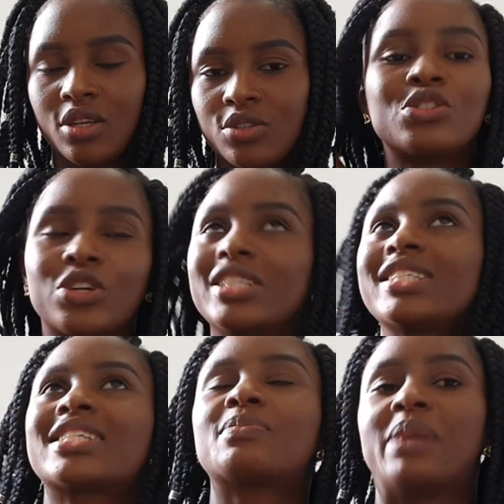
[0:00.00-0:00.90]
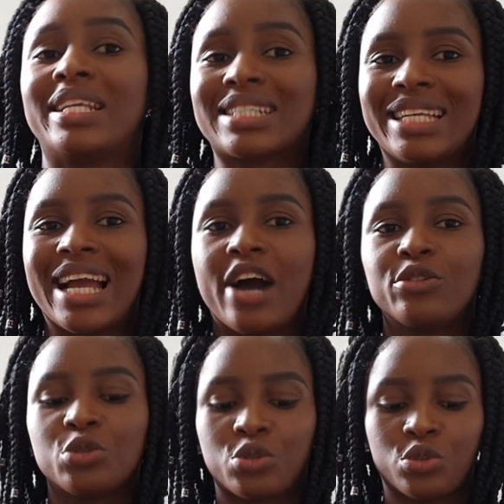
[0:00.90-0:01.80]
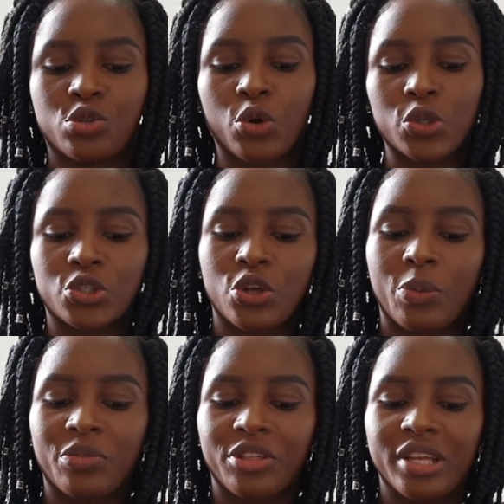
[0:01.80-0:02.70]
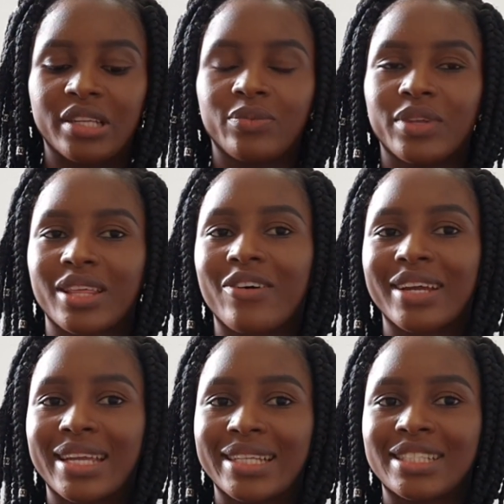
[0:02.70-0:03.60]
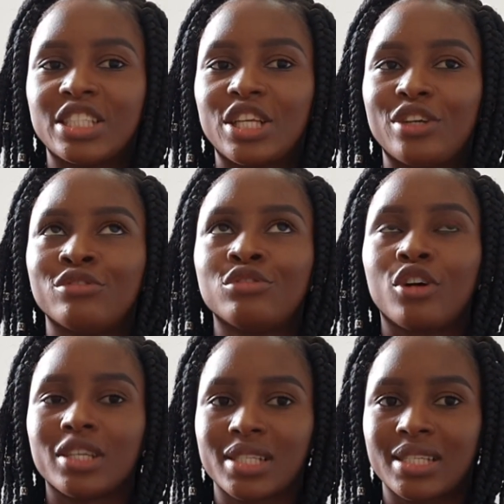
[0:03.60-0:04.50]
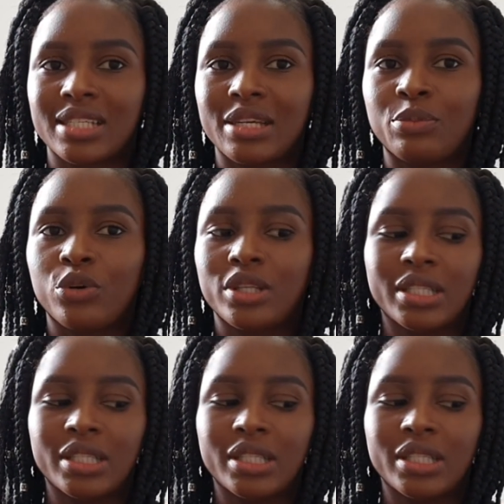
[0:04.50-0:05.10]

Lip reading: So this is basically how you sew something without getting a raw seam on